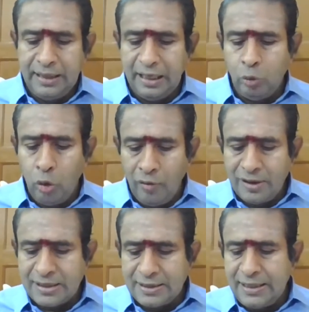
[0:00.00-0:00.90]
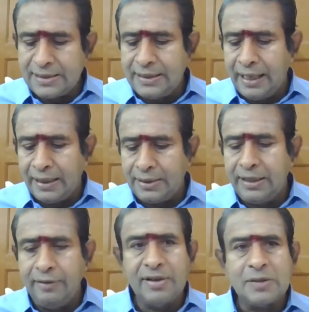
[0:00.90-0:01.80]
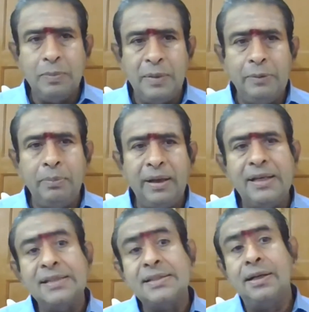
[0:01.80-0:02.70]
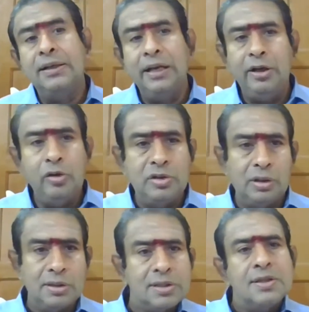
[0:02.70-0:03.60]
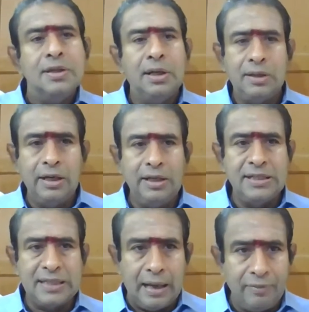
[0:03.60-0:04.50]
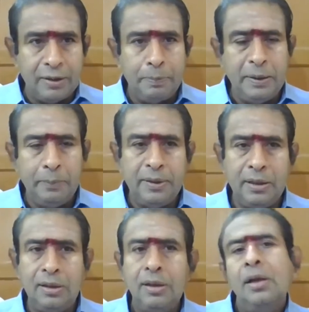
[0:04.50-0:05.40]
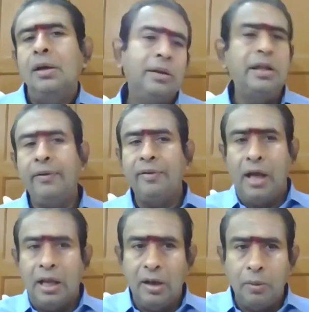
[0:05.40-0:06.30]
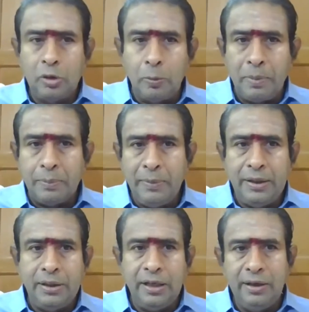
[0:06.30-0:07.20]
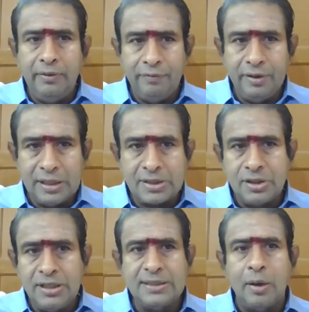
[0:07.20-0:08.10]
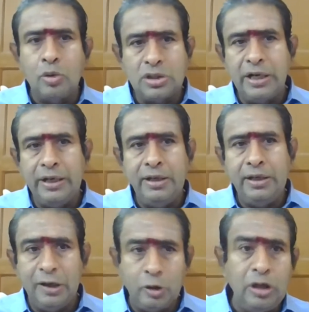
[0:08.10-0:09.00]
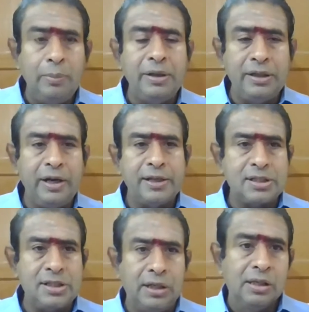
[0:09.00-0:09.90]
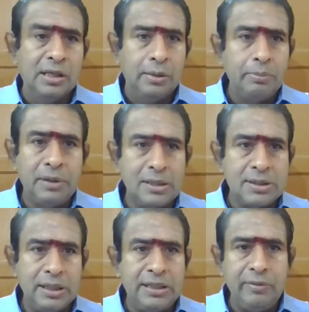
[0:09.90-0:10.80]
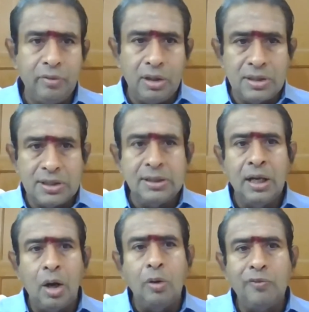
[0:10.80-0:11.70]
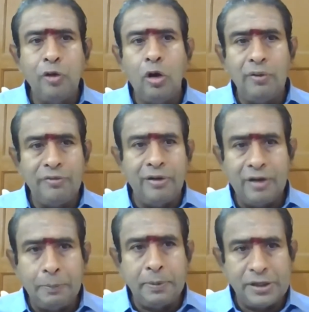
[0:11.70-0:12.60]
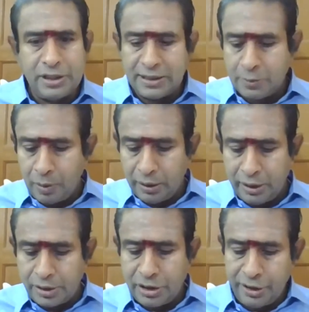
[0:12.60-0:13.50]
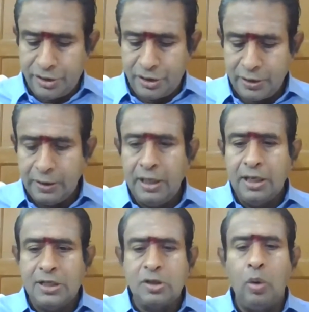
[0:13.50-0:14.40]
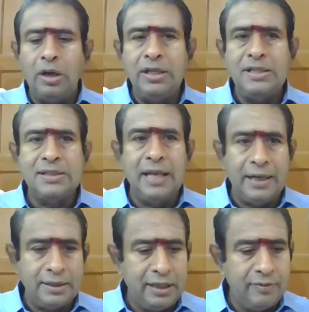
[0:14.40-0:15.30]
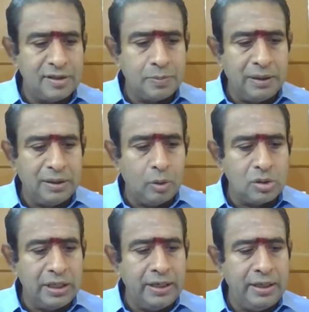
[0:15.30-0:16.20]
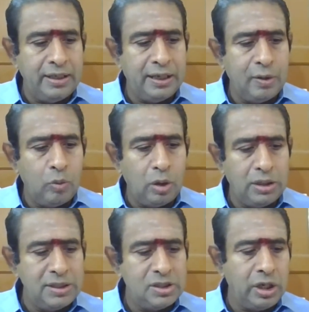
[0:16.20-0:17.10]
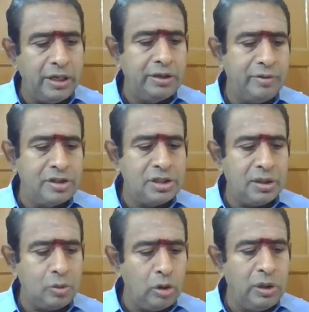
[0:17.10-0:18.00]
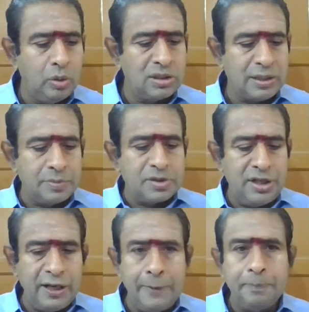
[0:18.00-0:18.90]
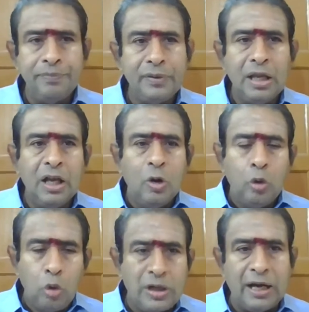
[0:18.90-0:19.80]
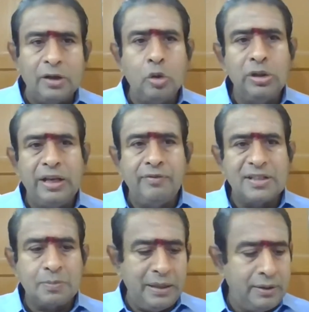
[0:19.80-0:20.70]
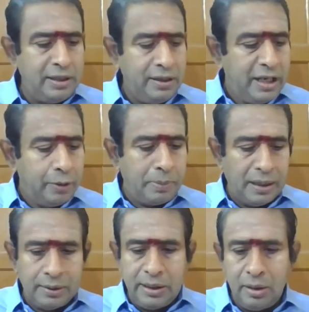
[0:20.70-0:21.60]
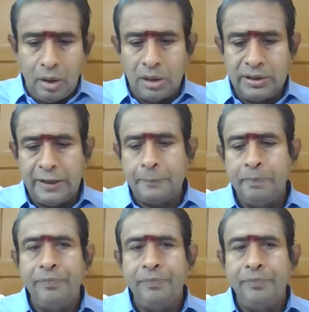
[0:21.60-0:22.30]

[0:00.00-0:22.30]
Then overseas direct investment by resident individuals. That is, our people, they were allowed to permit in industries outside India to a limited extent because it involves outflow of our precious foreign exchange. So what is direct investment outside India? What is joint venture, wholly owned subsidy? who can do the investment, Indian party, all that.